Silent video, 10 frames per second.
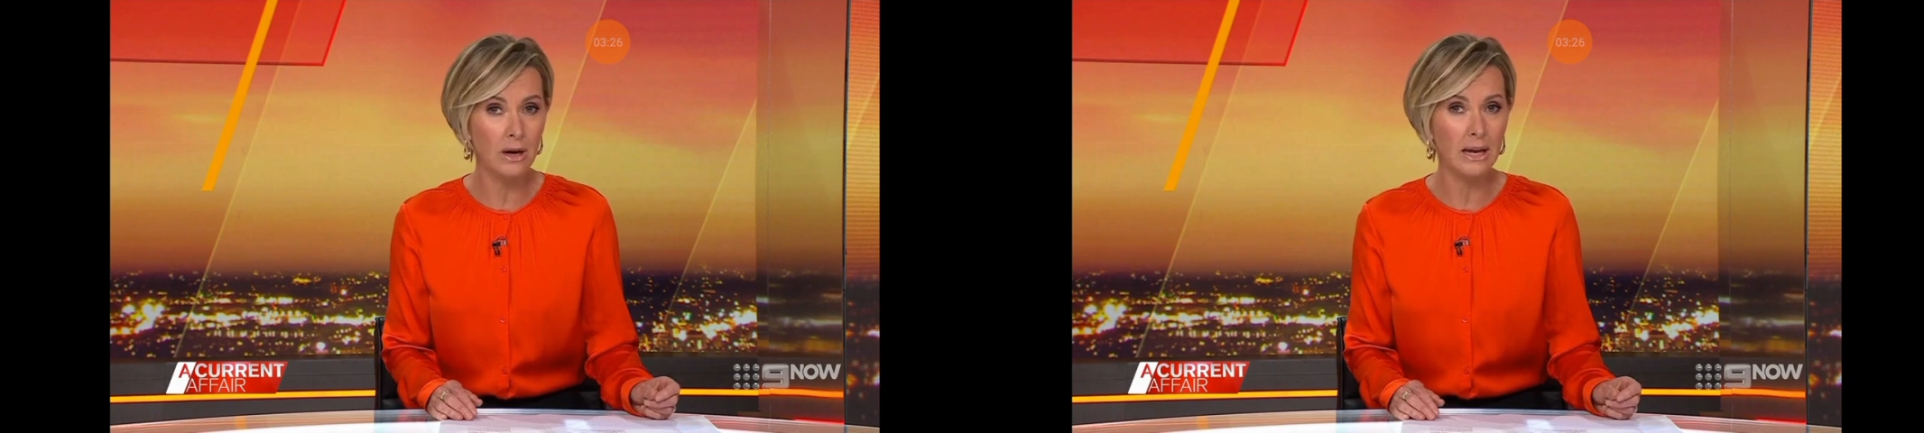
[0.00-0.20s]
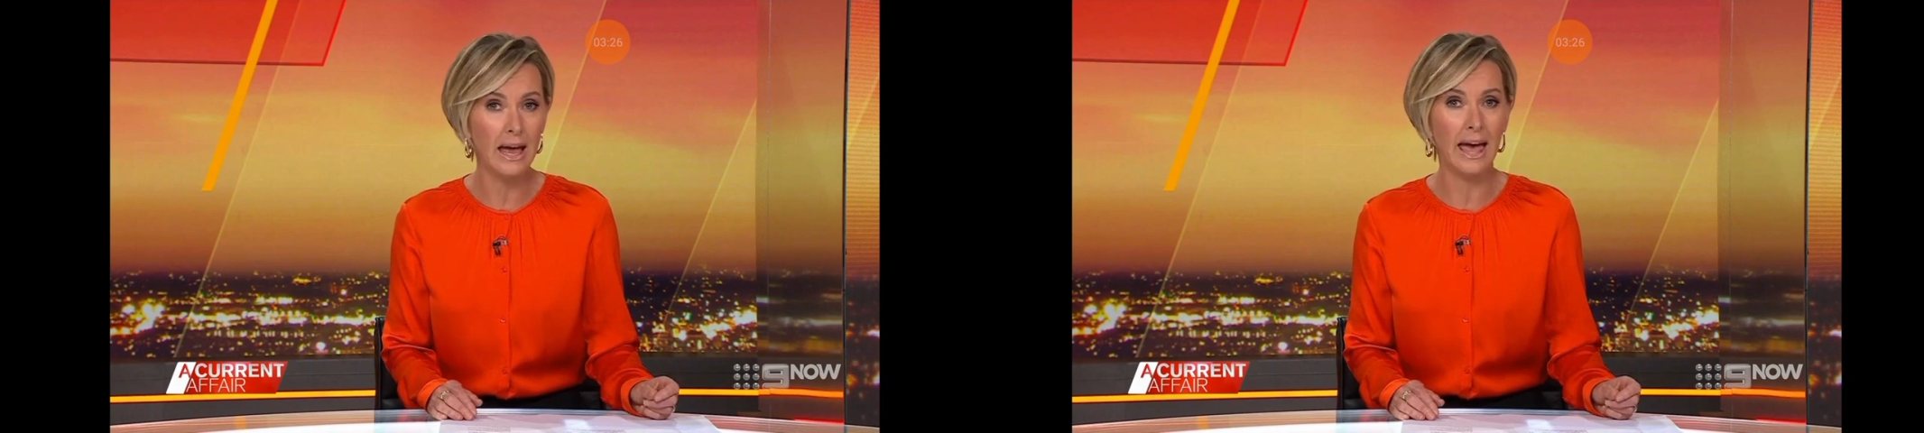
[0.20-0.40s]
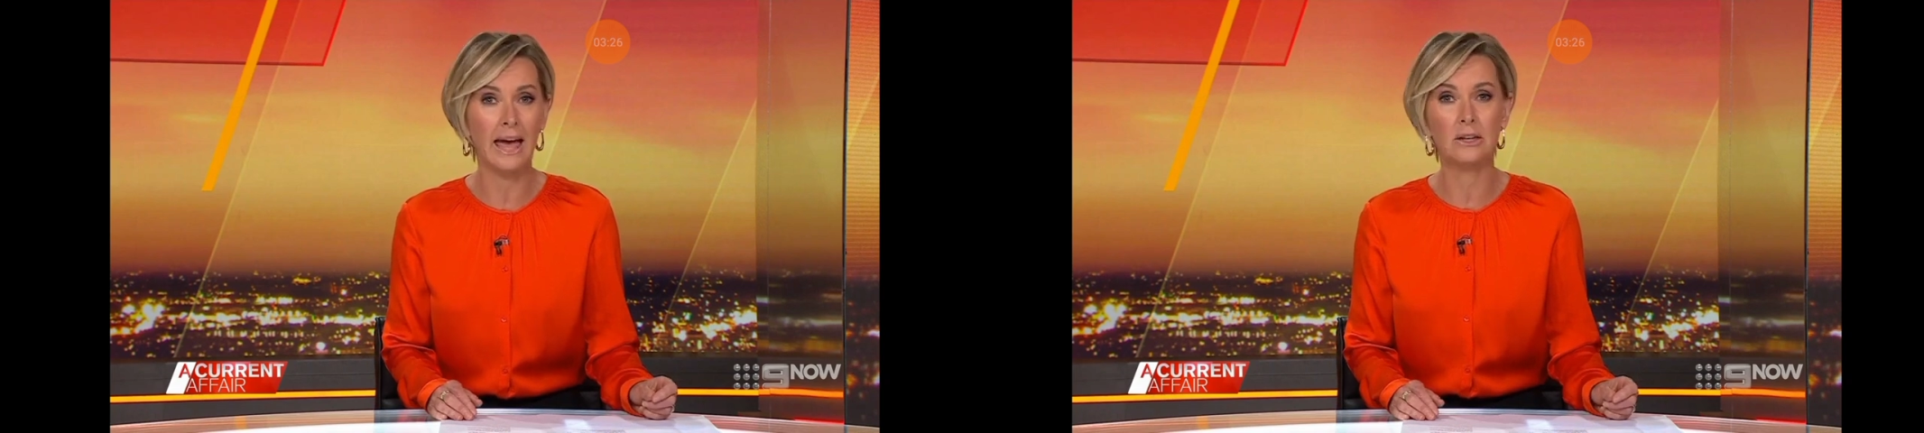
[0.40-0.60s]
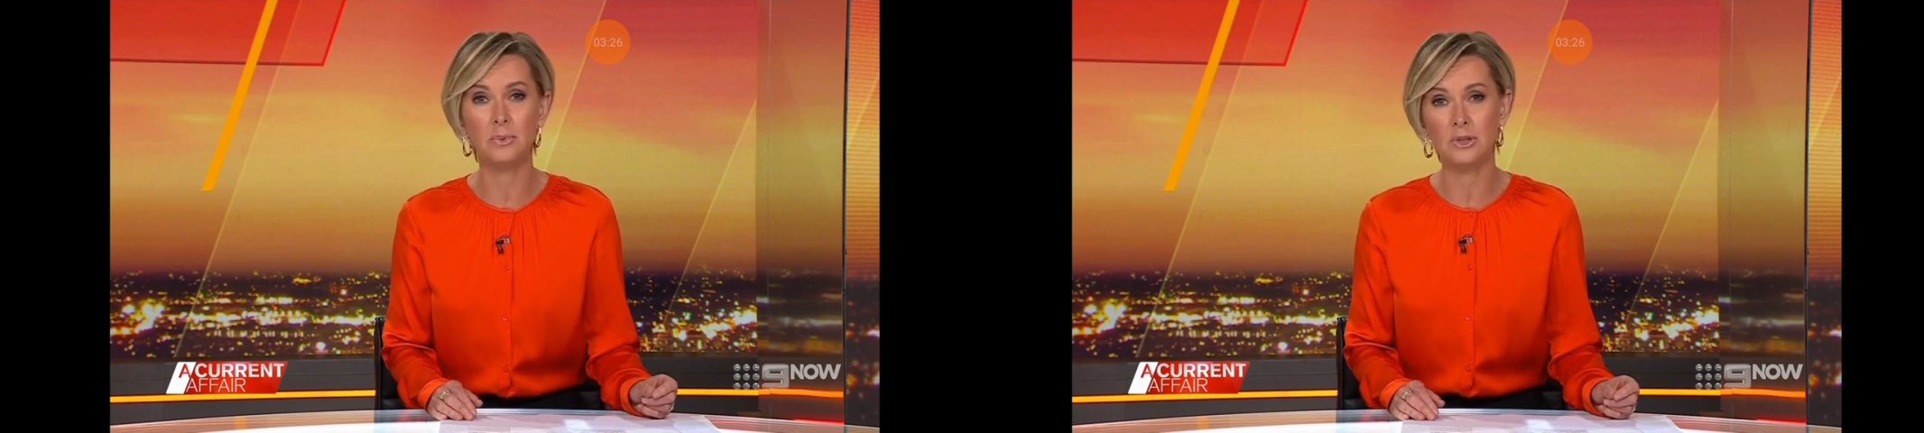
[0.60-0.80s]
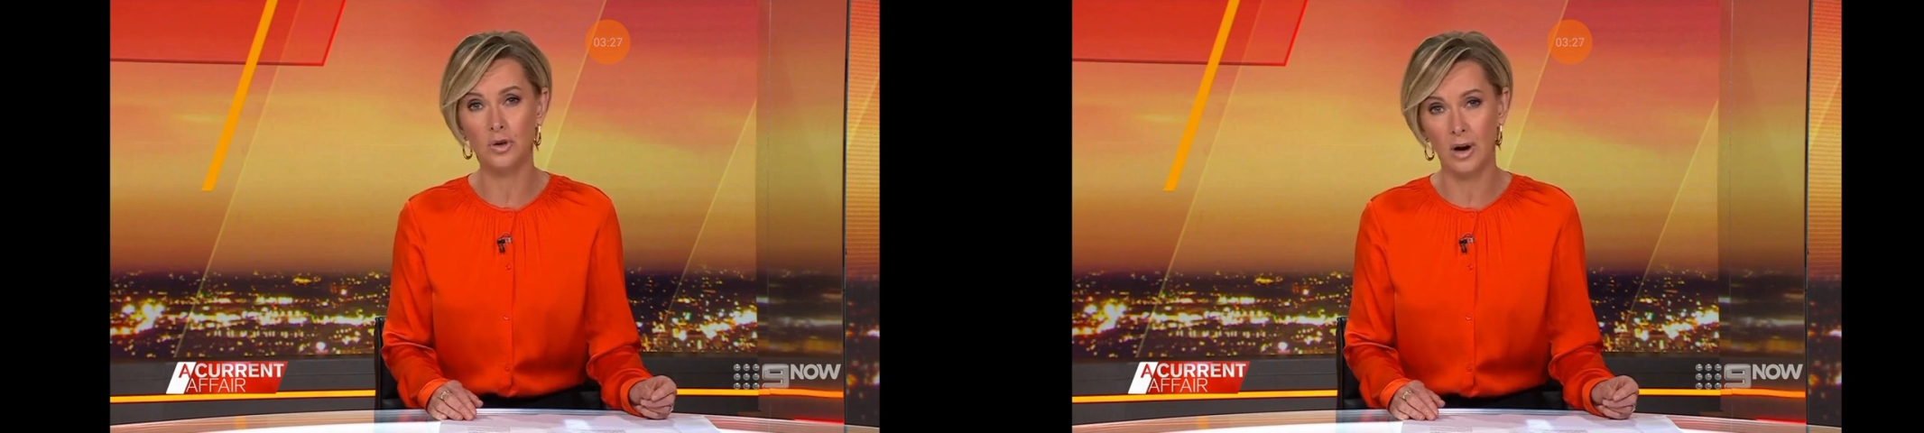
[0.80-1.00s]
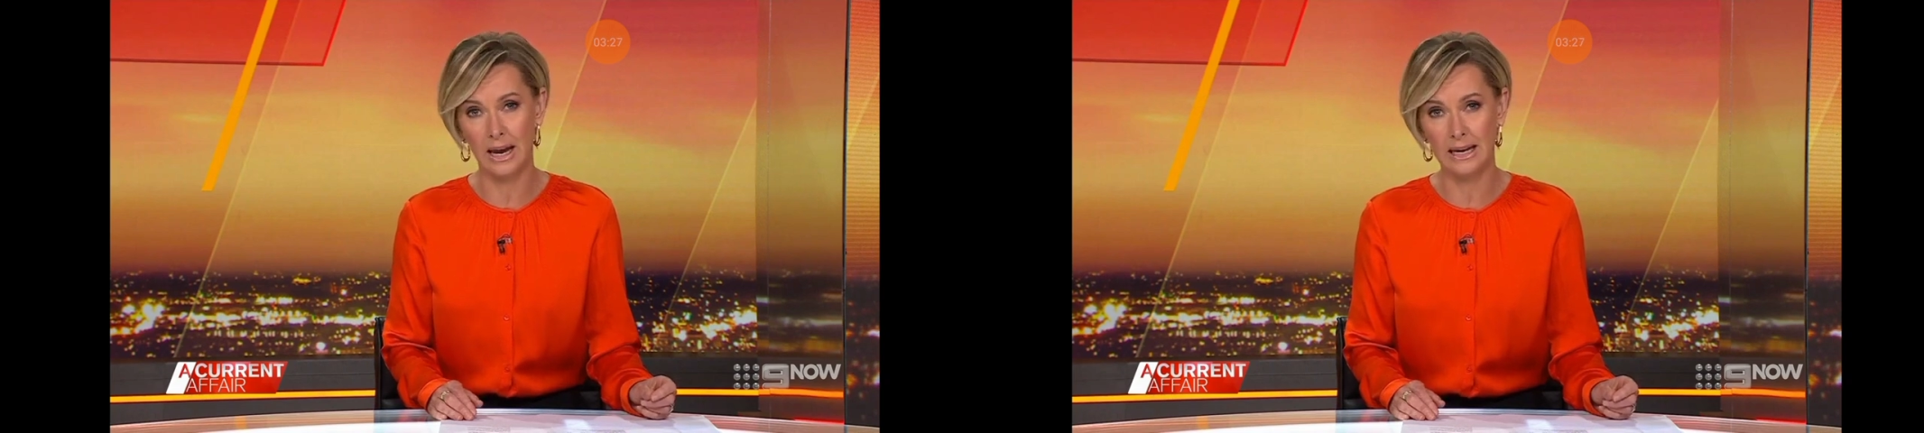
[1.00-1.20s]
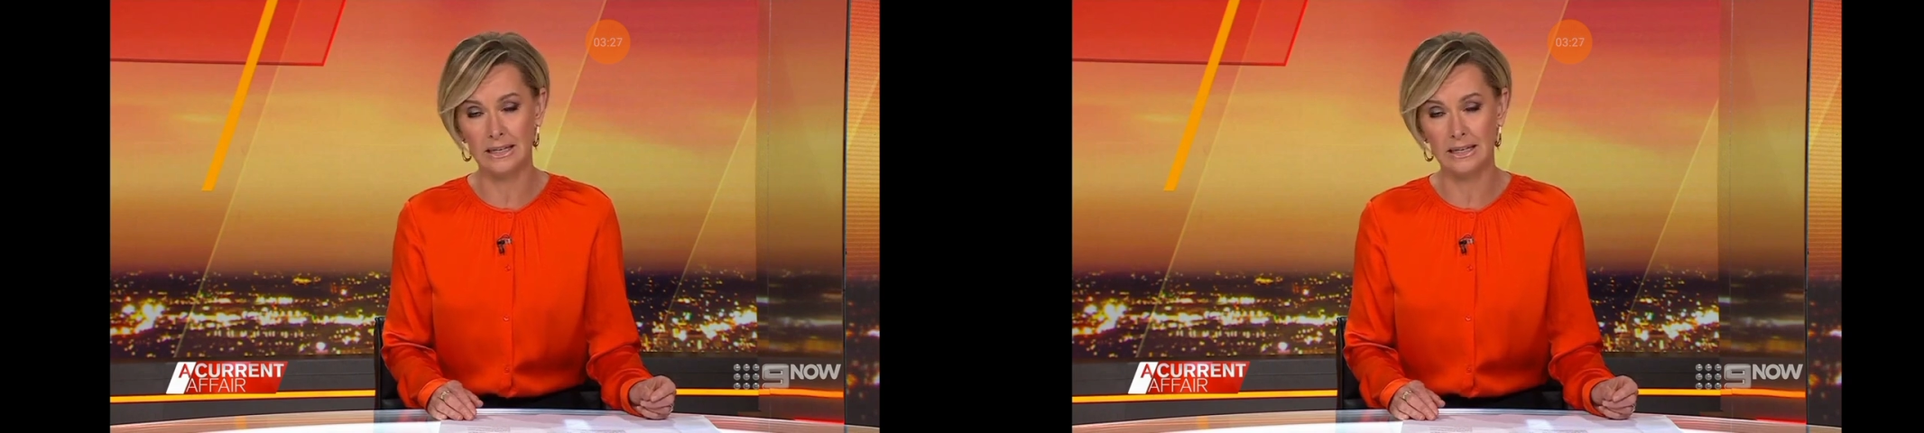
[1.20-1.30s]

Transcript: and betrayed.